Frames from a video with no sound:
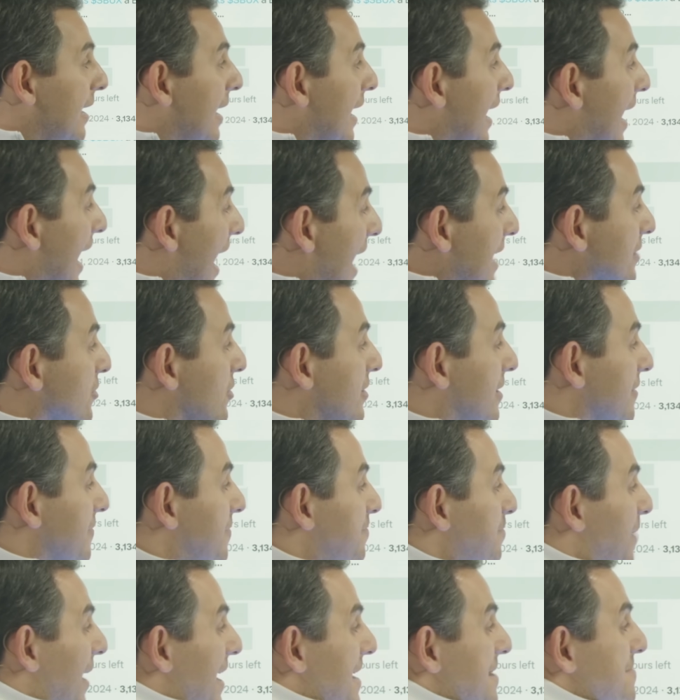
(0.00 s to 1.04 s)
I look
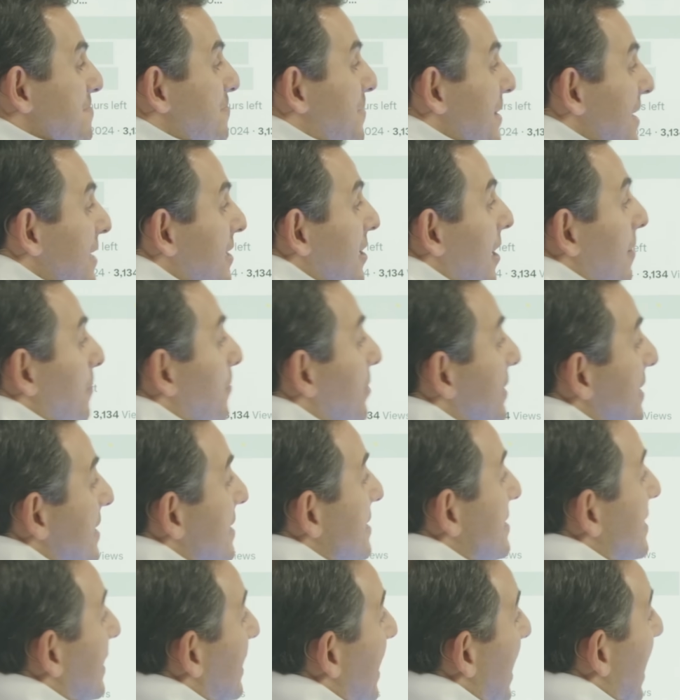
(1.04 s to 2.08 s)
at buying big
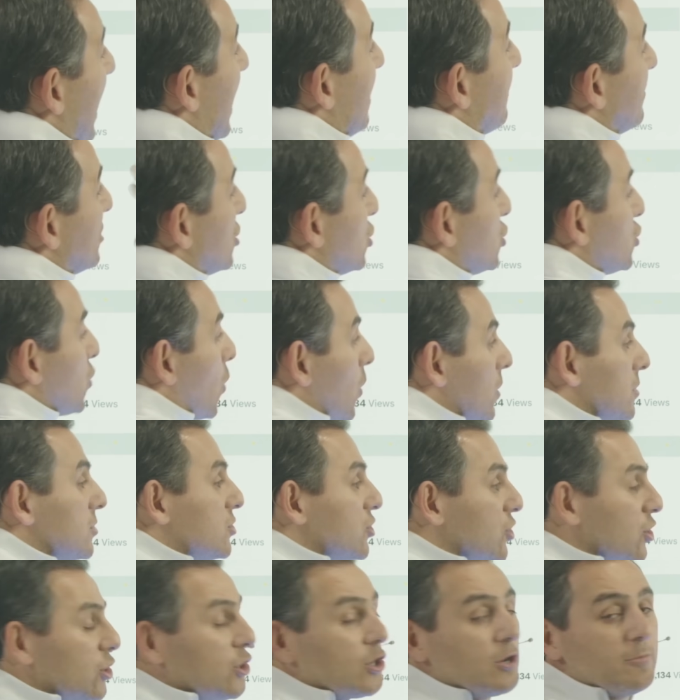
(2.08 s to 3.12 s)
companies that have a
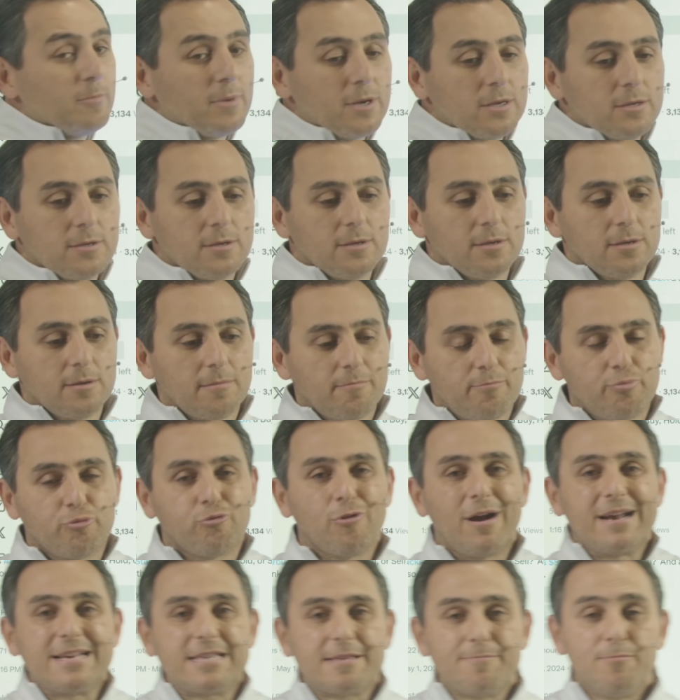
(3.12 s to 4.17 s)
short-term
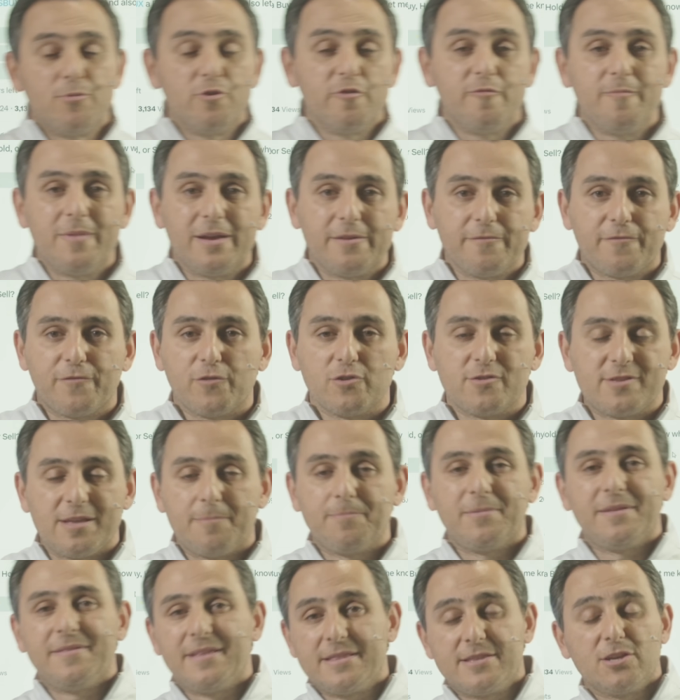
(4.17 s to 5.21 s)
price movement for
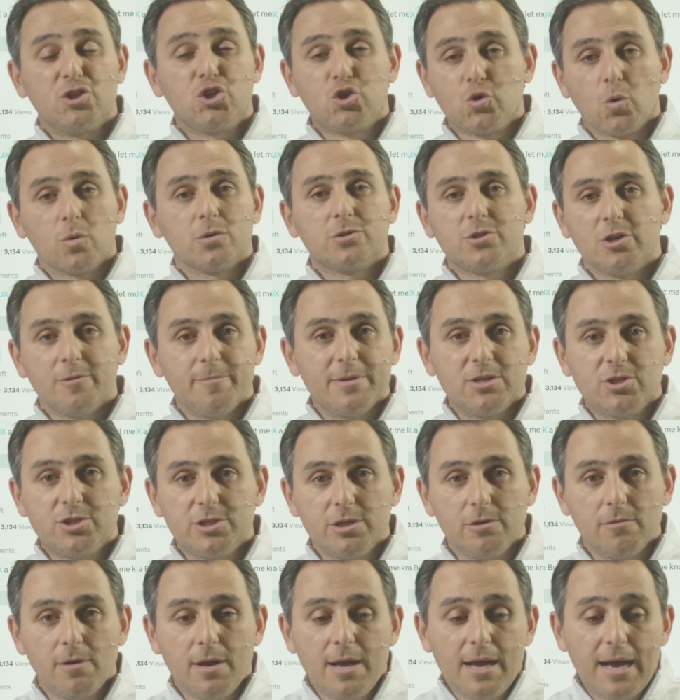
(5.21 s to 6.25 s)
something that's a short-term
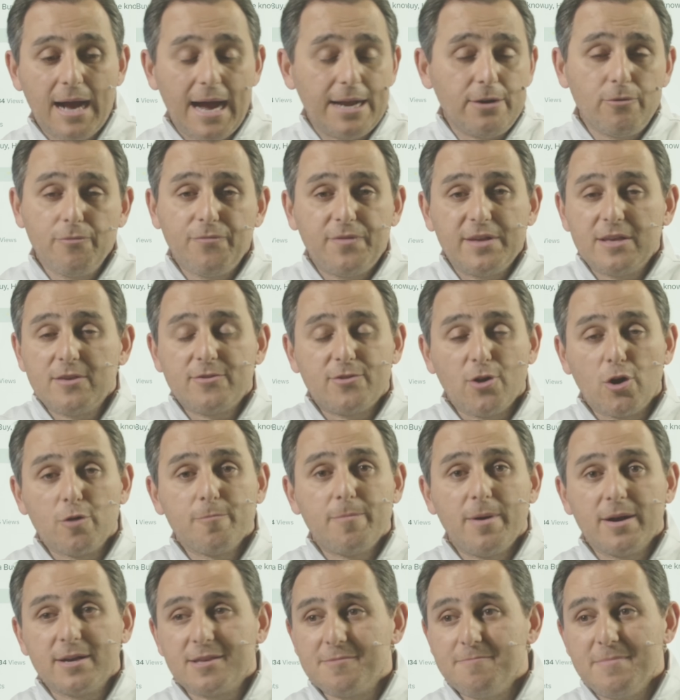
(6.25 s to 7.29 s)
issue. I don't think
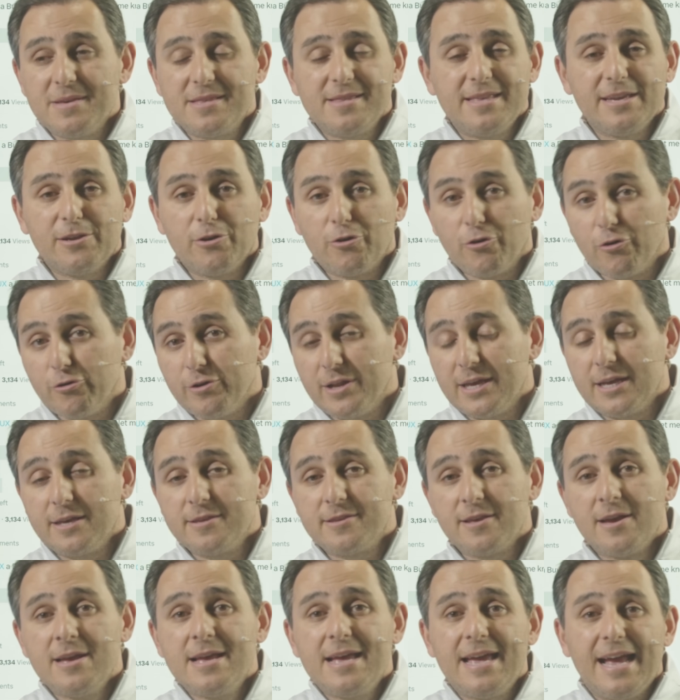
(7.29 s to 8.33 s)
Starbucks missing
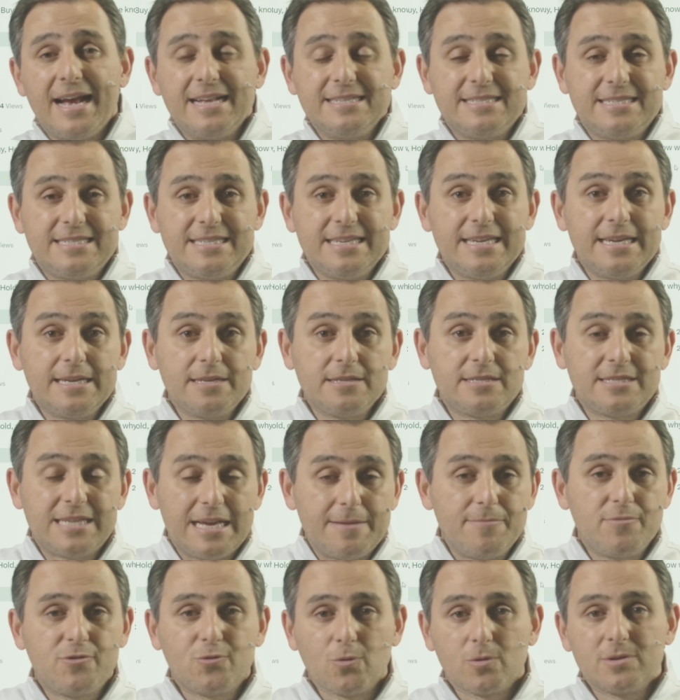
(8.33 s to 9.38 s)
earnings and seeing
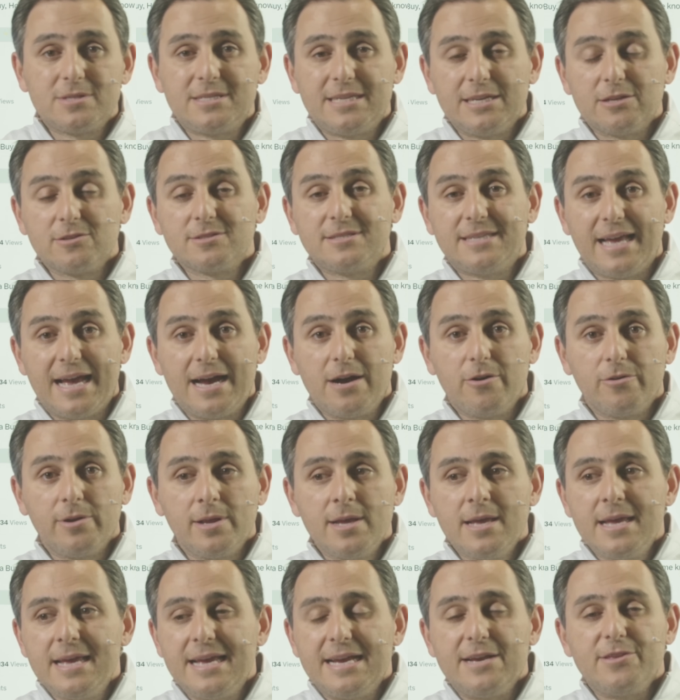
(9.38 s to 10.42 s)
same-store sales down
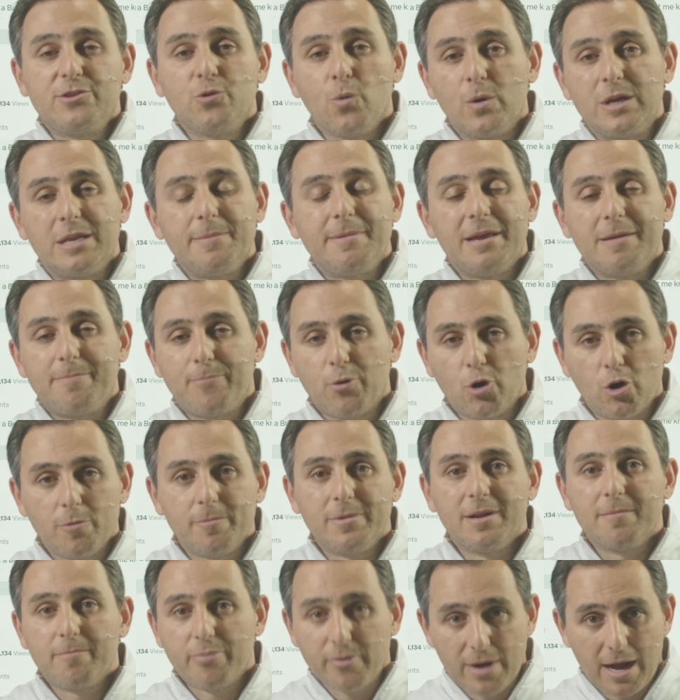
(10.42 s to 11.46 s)
is going to be a
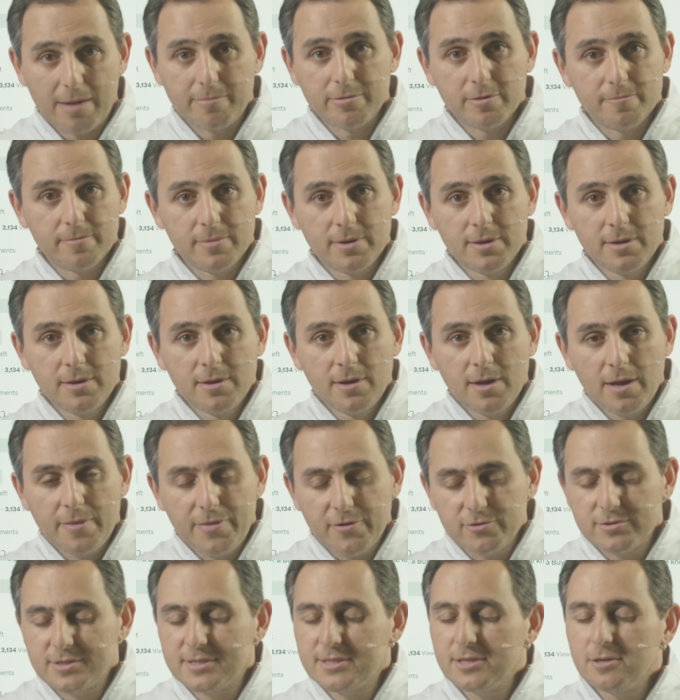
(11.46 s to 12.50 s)
permanent problem.
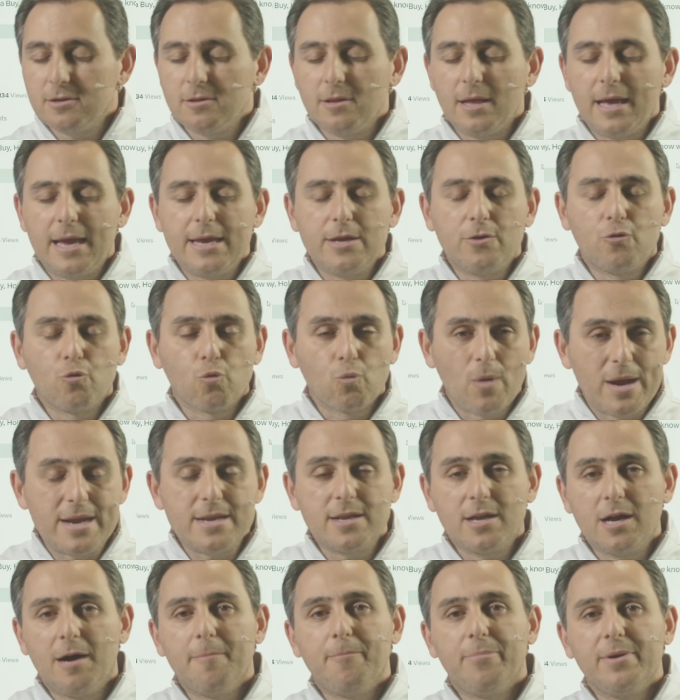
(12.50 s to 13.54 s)
They're still a
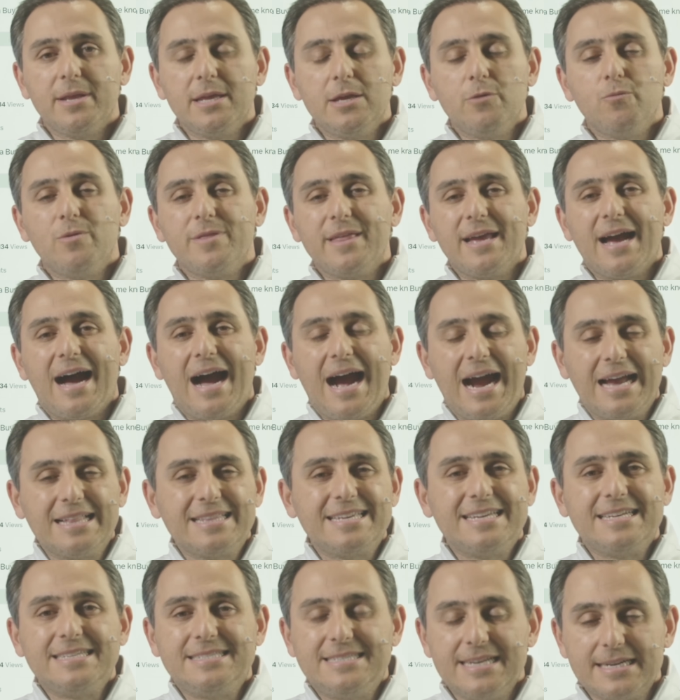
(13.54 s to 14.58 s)
great company with a
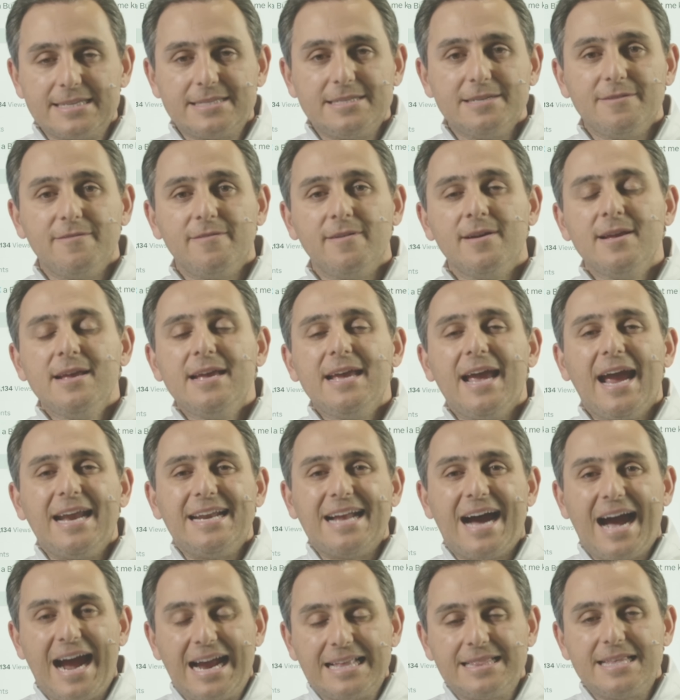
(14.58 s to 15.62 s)
highly addictive and
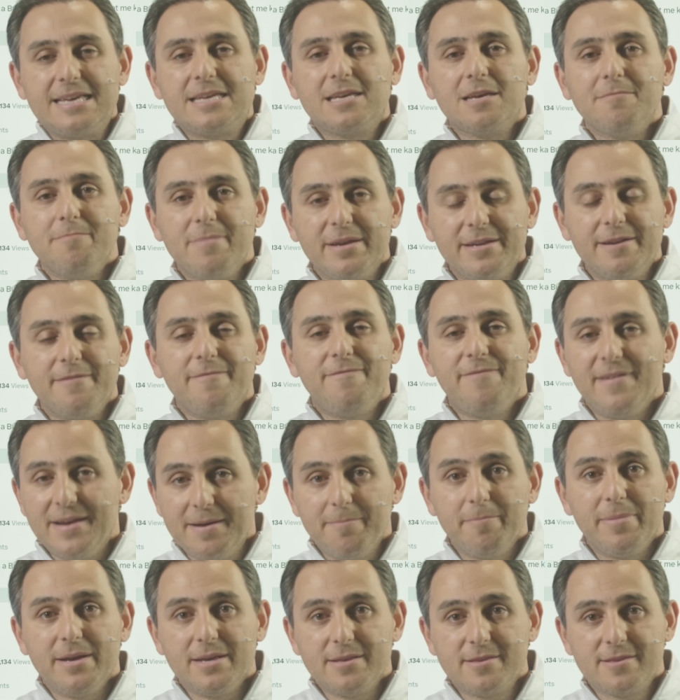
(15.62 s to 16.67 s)
highly committed
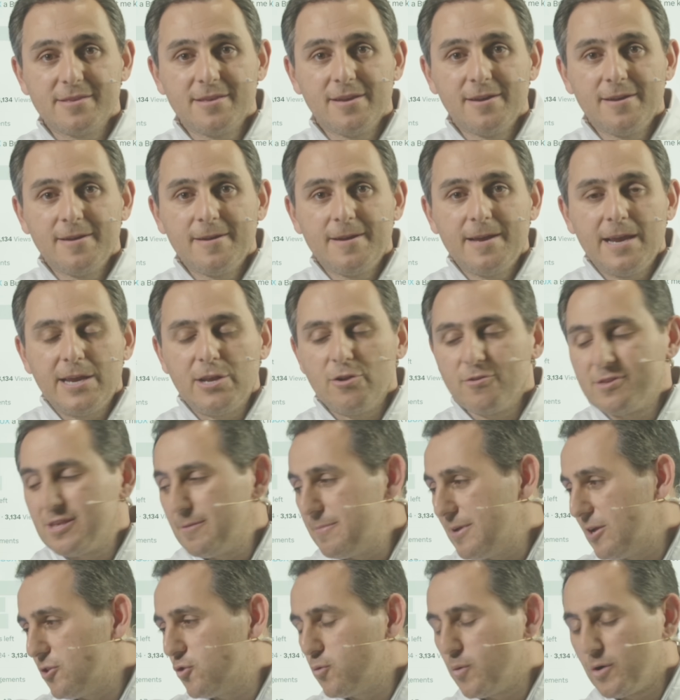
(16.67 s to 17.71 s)
fan base. You know,
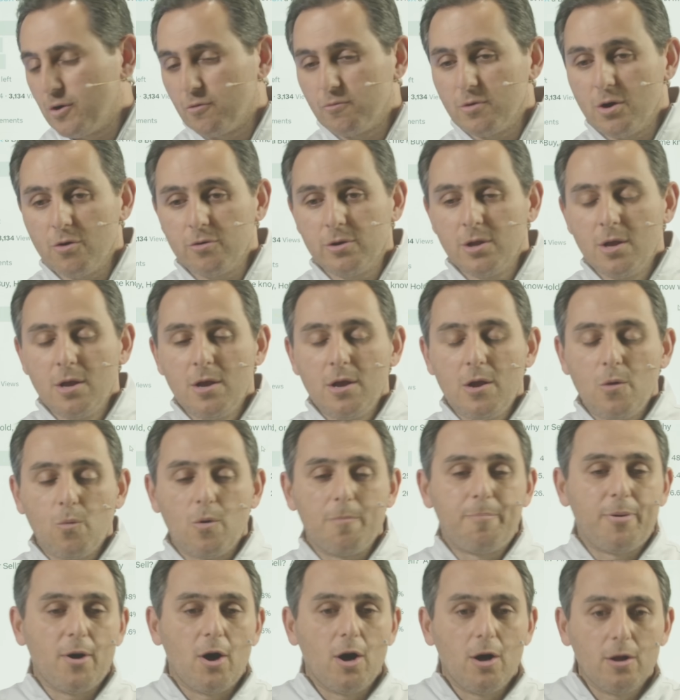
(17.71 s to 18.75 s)
somebody on Twitter wrote, well,
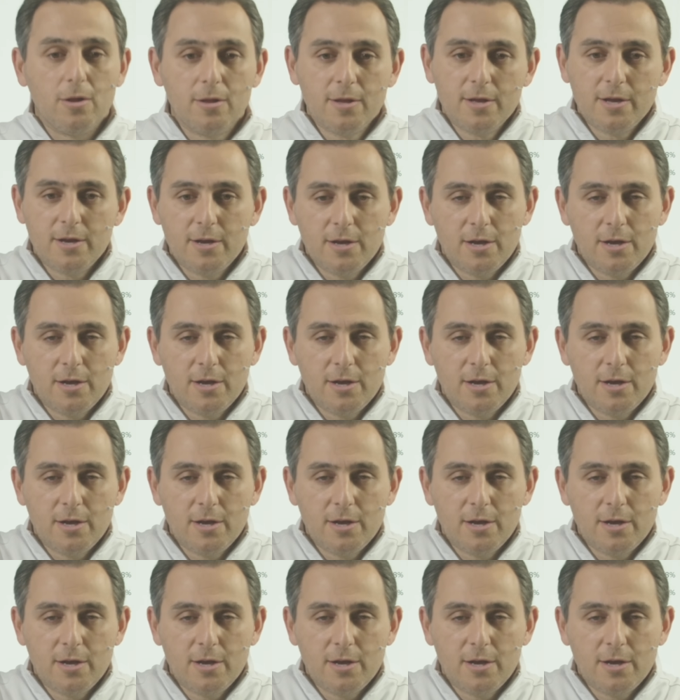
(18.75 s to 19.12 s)
Paul,